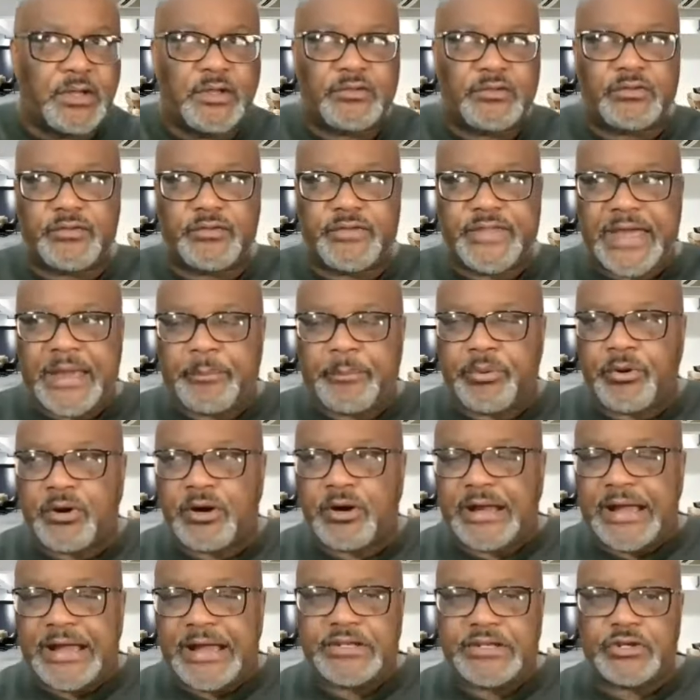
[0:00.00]
So that
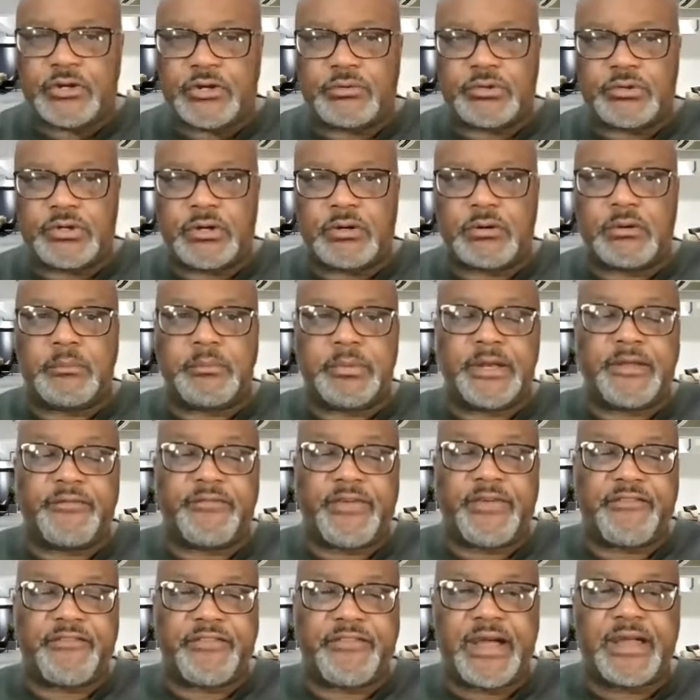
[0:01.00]
part I don't know. But if
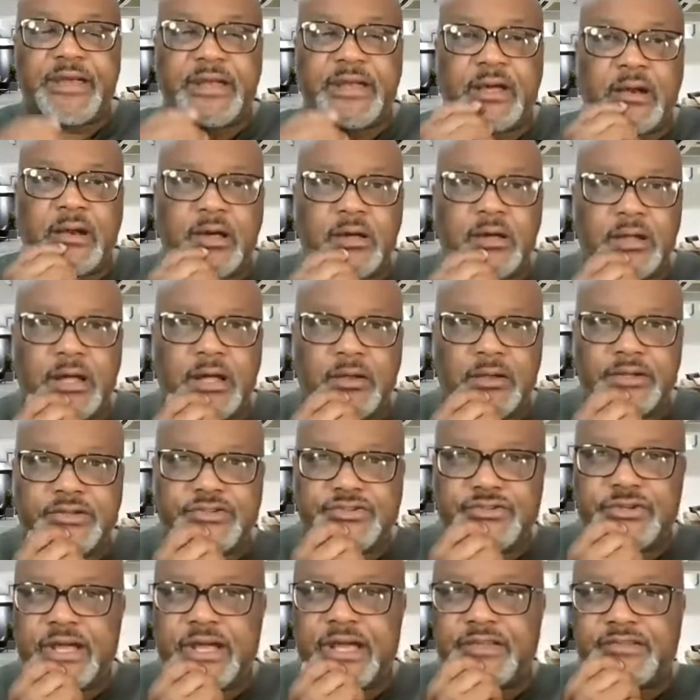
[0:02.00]
I find out, I'll, I'll
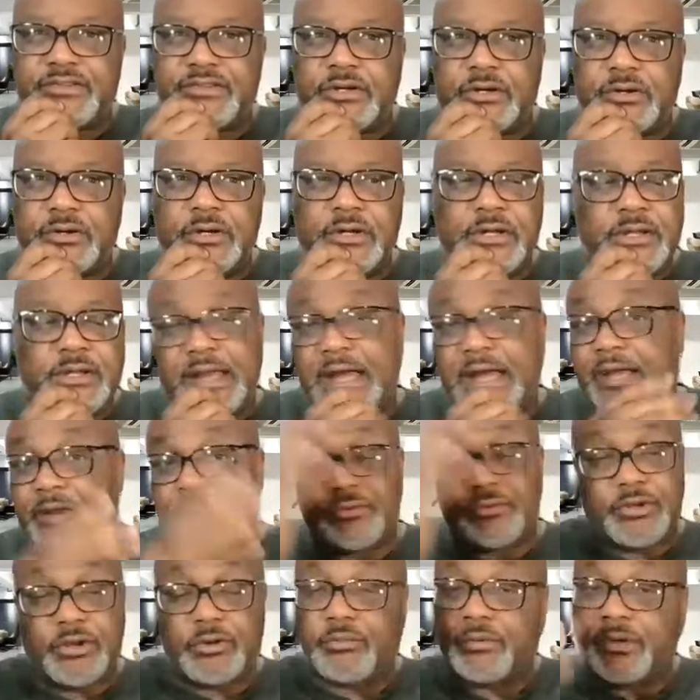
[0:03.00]
let you guys know. I
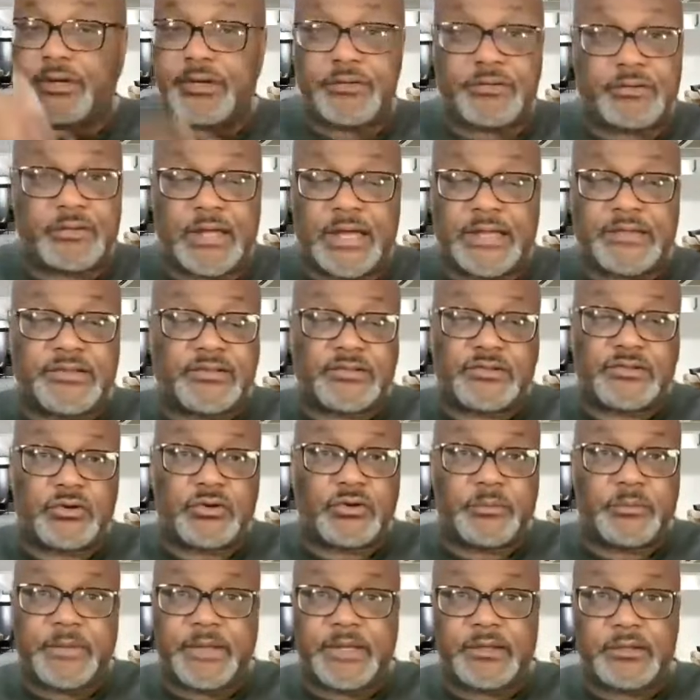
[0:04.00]
don't know when it's. I just
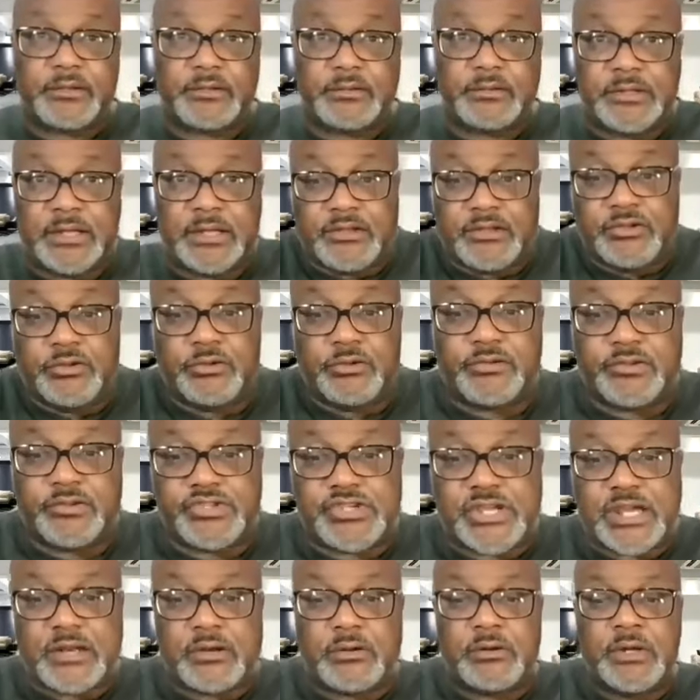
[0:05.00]
told them they could they could use the
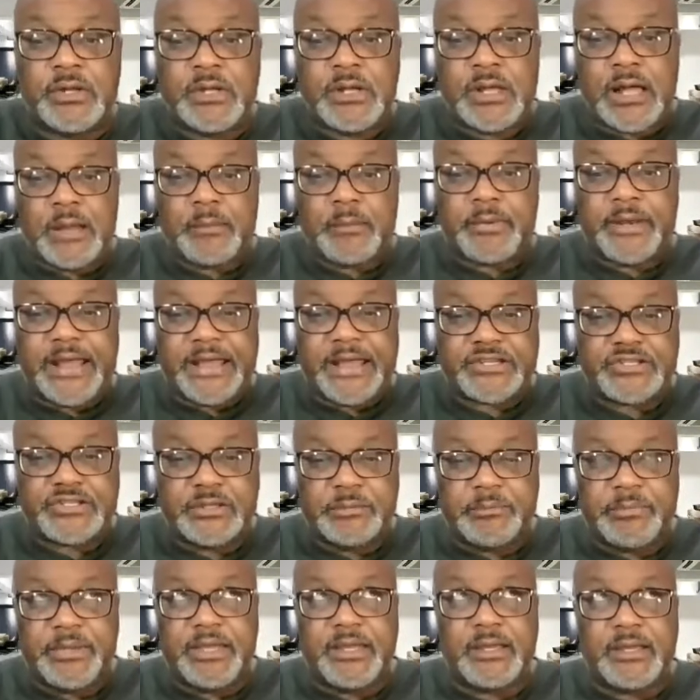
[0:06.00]
channel. I'm going to
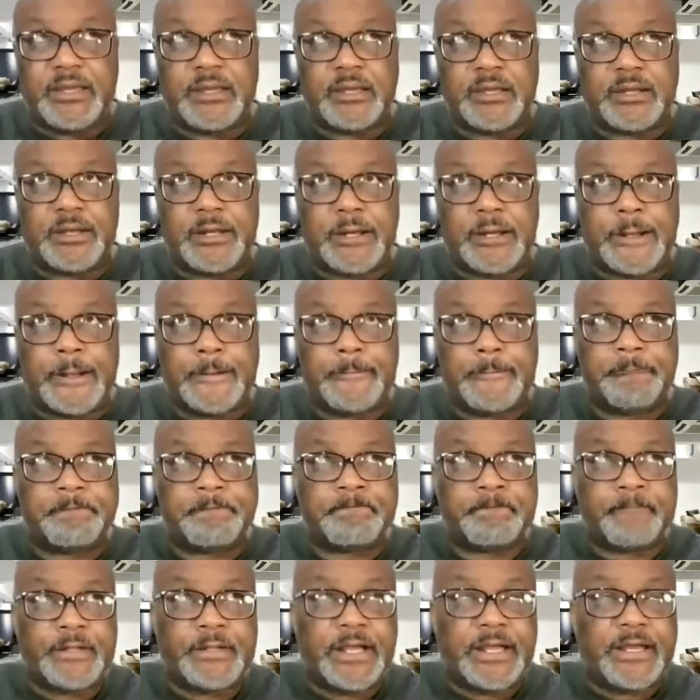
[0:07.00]
actually be in um,
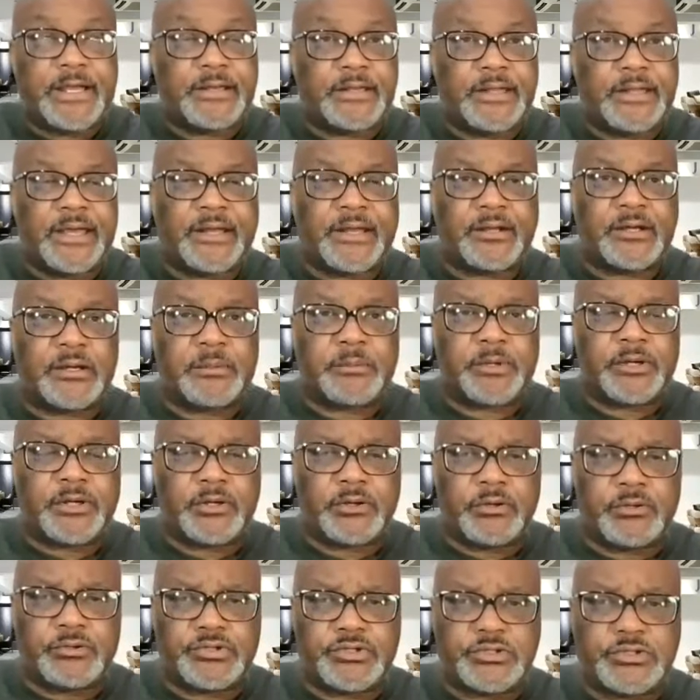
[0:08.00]
Atlanta. I'm going to
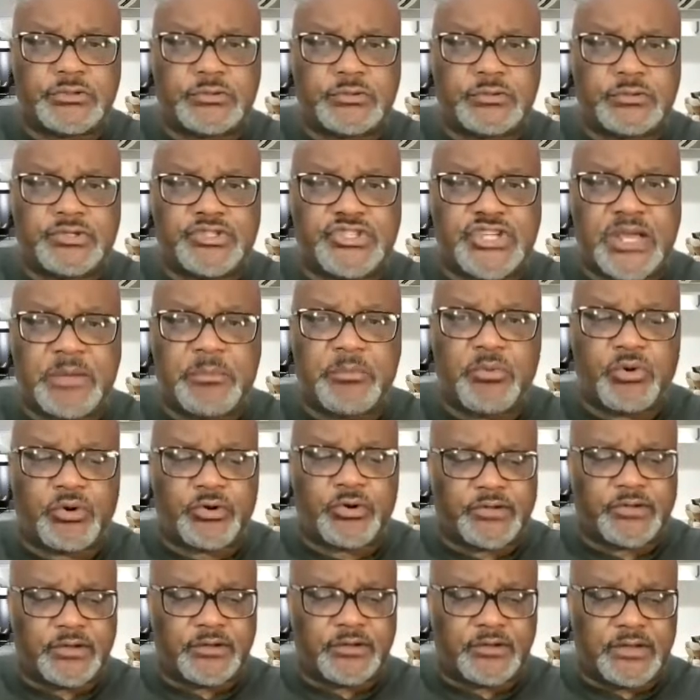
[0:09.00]
go to Jay
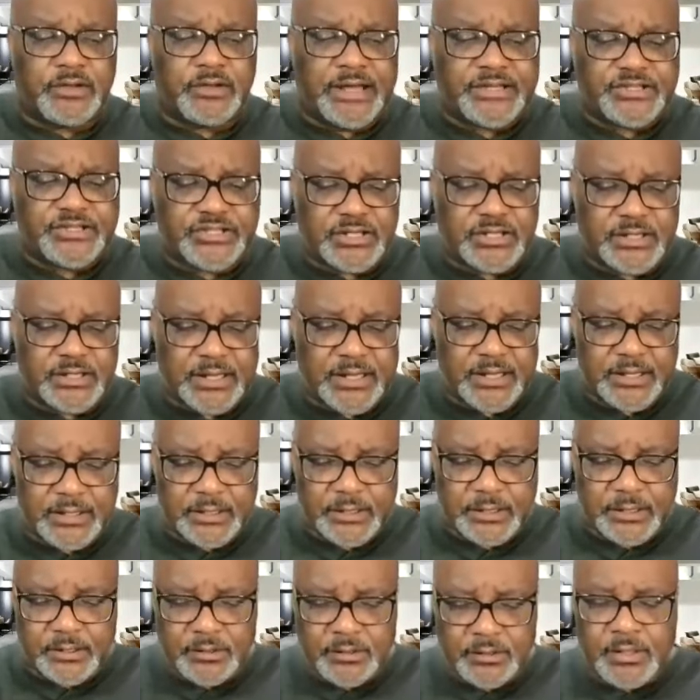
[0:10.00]
Morrison is launching a
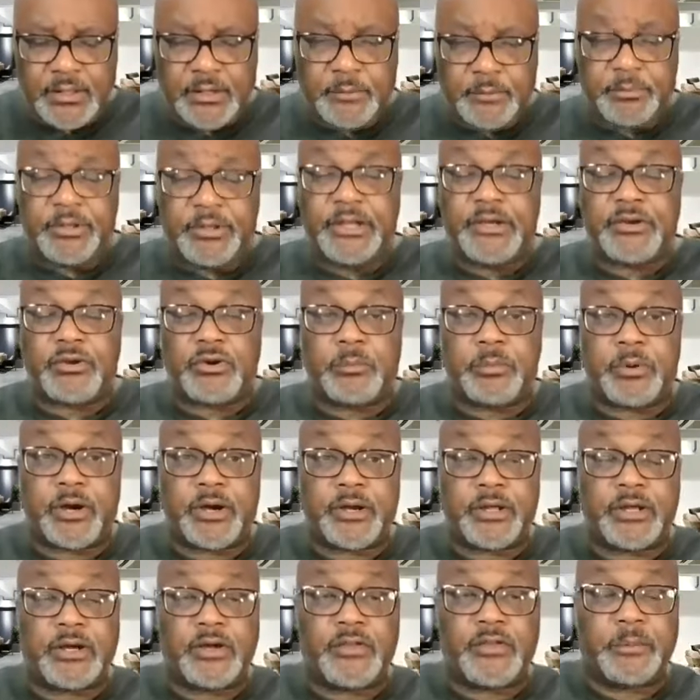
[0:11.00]
uh, political
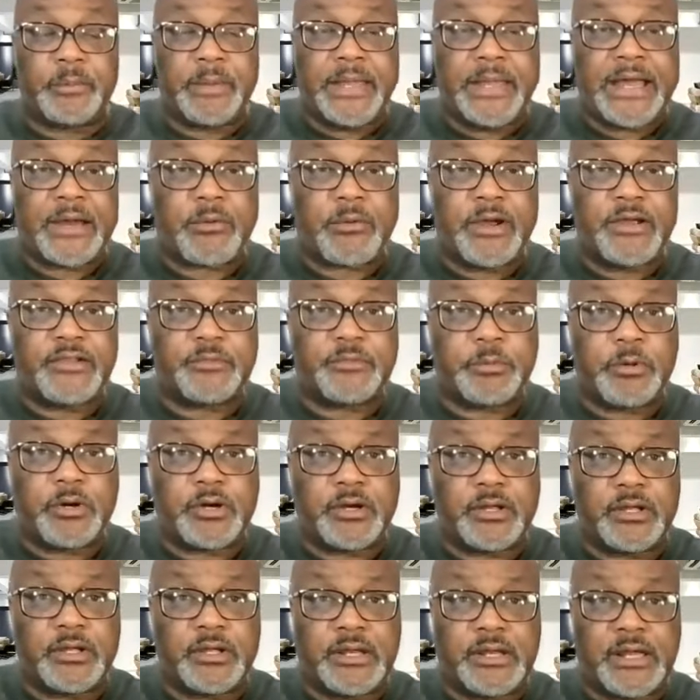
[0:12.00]
party called the Black Rights
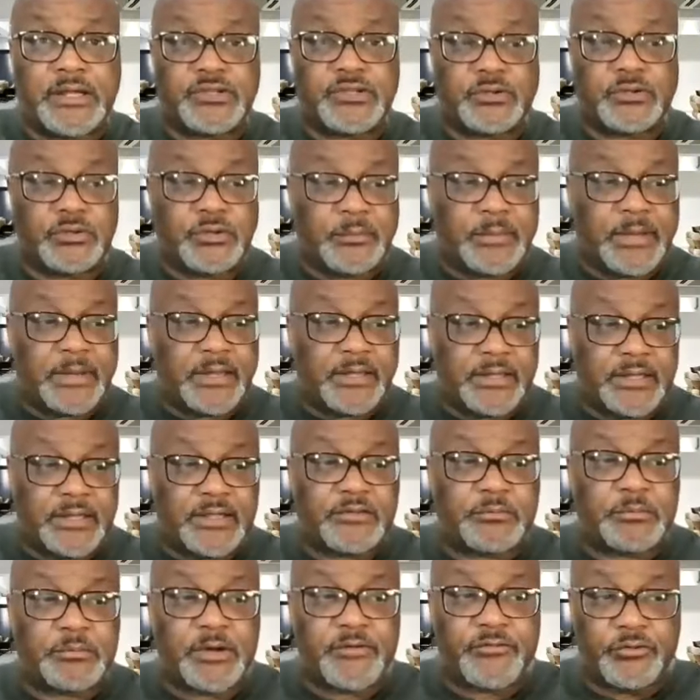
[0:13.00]
Party. And I told him I, he
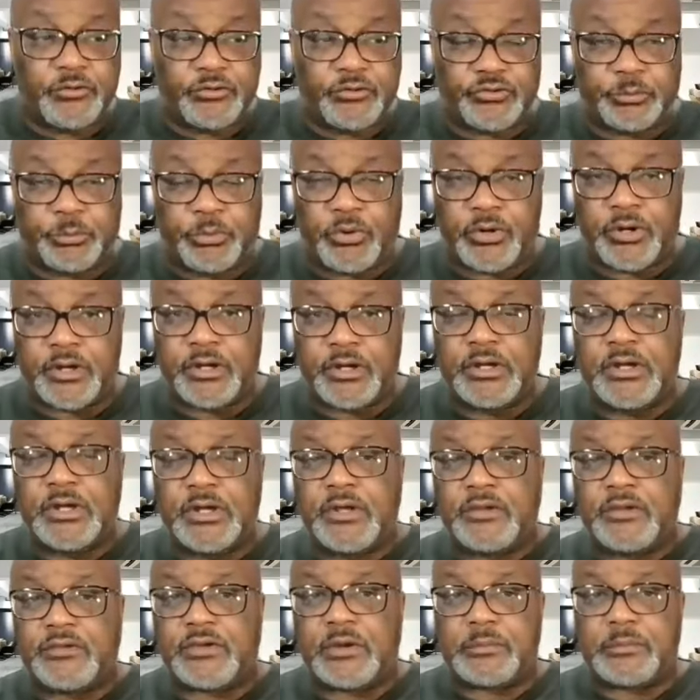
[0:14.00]
has my full support.
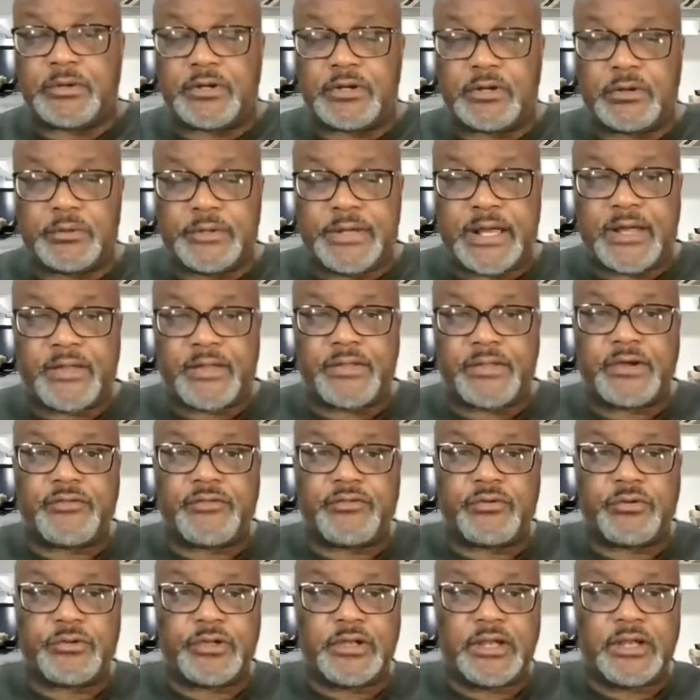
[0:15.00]
So I'm going to go down there
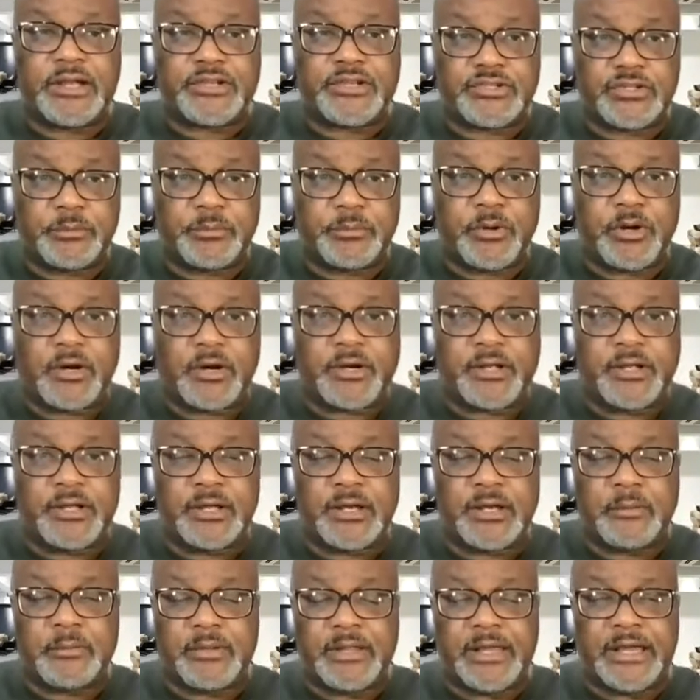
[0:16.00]
for the launch of the party.
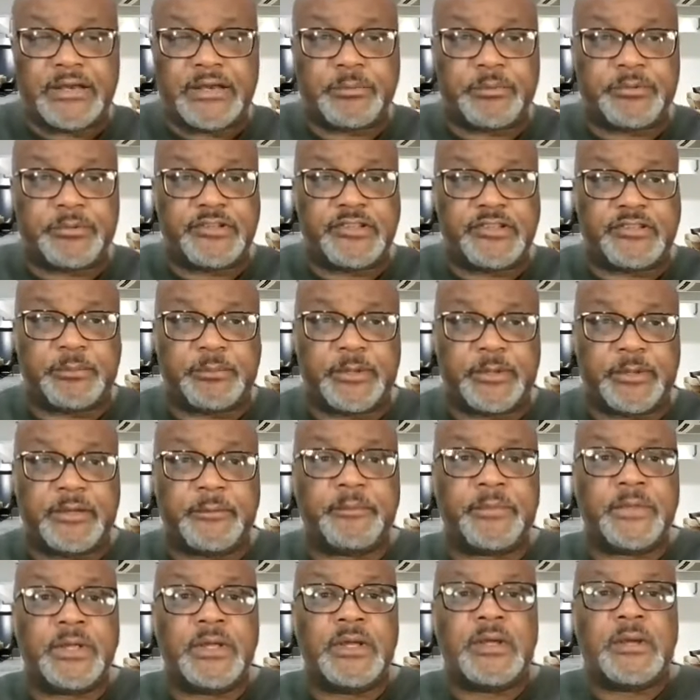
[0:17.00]
And I'm glad to participate.